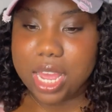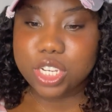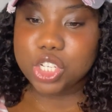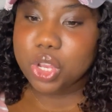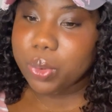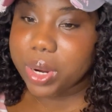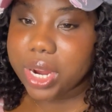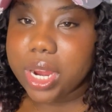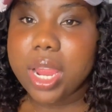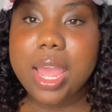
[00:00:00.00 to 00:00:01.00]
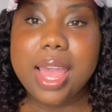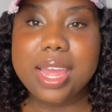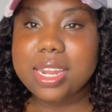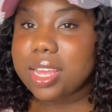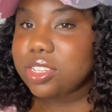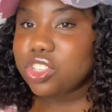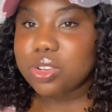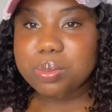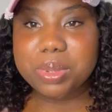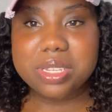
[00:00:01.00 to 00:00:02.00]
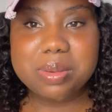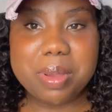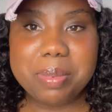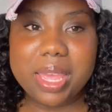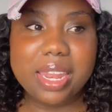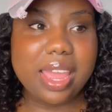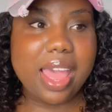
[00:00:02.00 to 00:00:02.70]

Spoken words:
I shower and I jump into my bed,